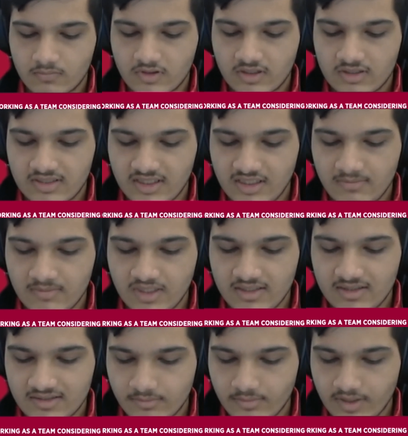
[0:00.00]
the team
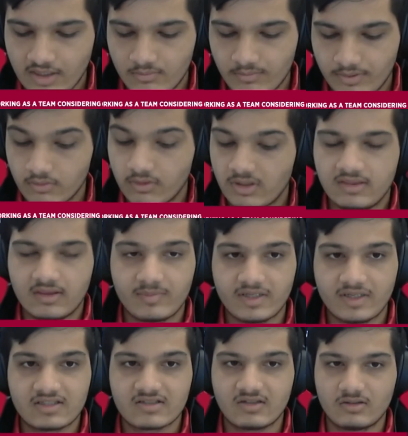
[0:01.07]
is about building the
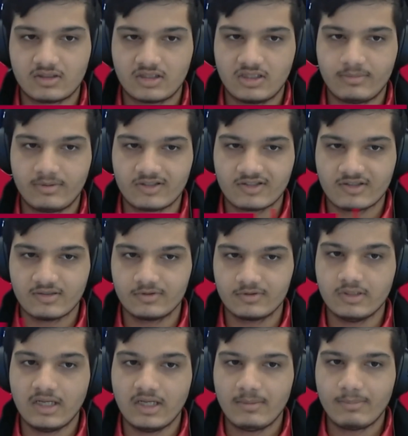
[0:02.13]
best solar car possible.